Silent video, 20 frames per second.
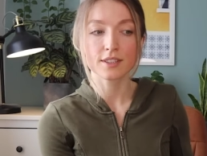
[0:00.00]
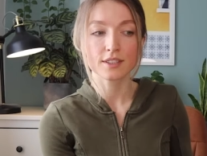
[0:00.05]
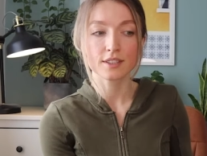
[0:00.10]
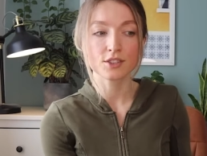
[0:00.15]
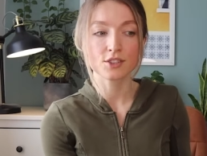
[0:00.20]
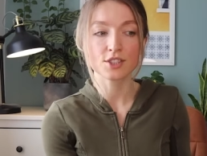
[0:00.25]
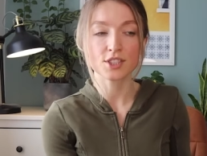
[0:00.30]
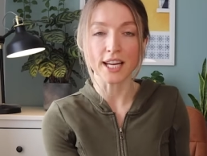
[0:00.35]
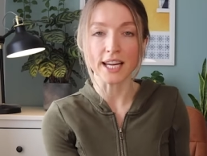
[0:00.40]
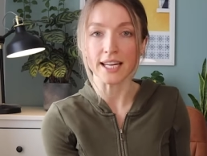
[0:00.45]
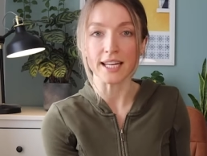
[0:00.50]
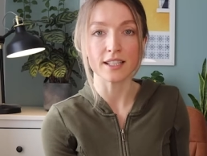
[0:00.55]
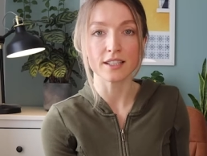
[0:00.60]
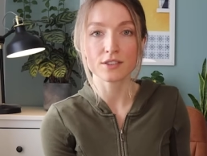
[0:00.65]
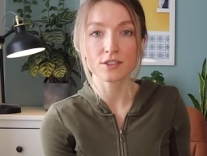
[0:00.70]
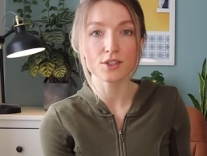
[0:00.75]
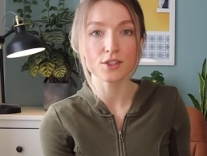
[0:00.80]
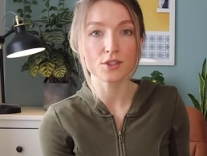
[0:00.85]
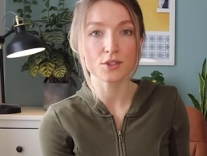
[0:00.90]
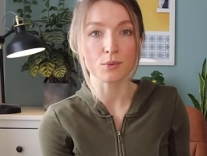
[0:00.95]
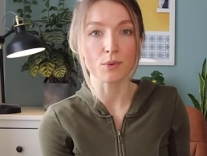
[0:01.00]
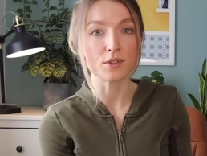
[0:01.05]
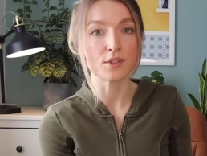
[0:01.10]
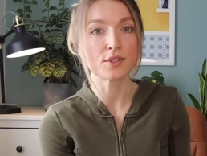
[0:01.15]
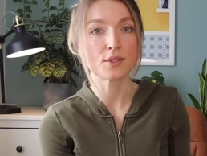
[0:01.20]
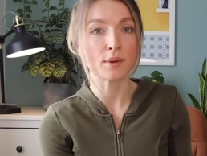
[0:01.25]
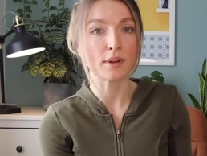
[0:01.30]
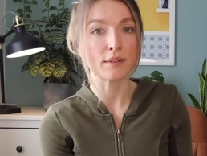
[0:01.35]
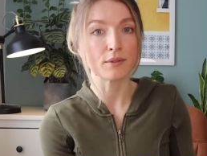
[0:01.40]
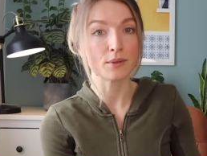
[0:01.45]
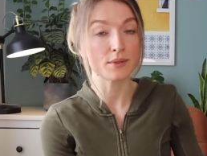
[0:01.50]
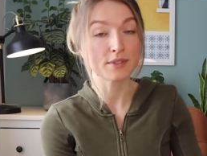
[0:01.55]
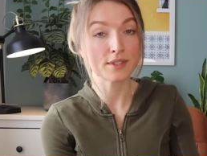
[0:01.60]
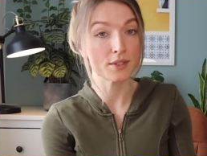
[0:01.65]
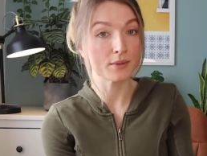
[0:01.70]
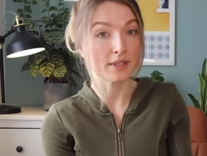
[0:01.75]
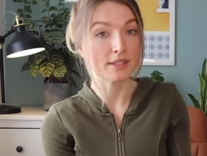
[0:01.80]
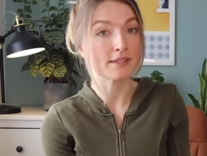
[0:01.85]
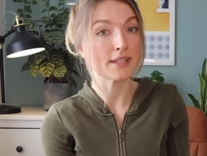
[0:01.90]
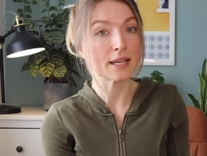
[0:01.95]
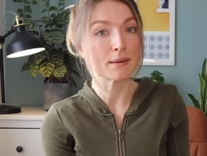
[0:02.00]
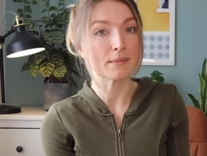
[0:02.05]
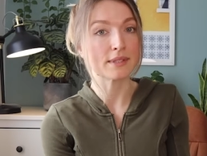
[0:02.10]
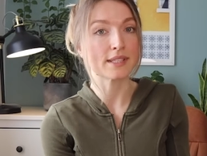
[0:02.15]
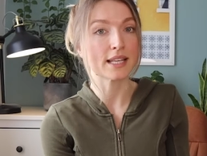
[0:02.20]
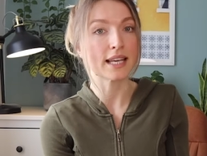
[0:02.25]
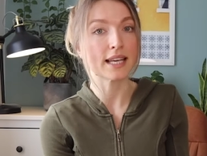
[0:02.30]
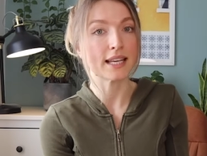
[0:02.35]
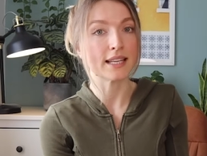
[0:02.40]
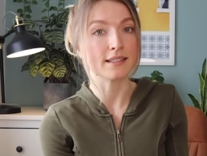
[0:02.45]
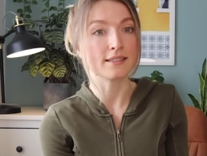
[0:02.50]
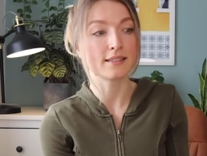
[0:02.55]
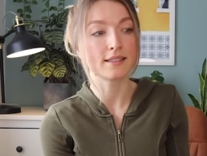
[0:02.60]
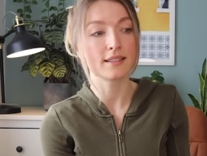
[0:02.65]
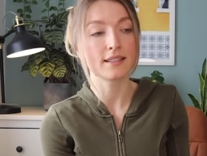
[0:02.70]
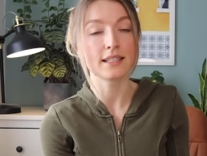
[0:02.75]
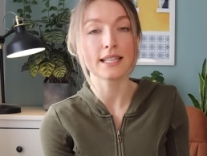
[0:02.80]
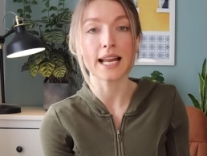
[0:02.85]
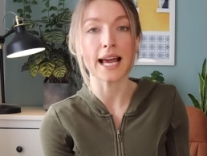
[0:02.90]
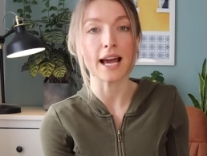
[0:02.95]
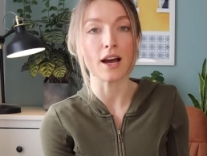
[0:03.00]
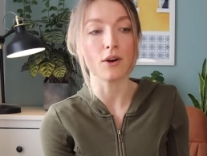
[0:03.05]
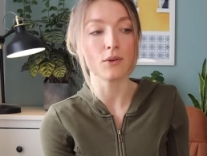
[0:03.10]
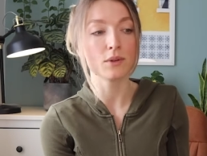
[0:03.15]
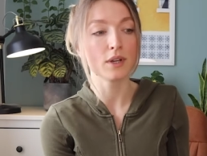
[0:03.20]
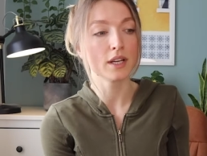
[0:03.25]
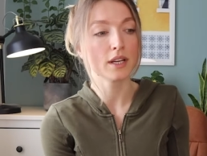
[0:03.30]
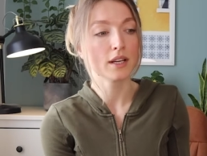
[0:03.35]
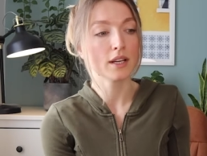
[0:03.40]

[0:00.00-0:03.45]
changed whatsoever, it was still the same as it is now,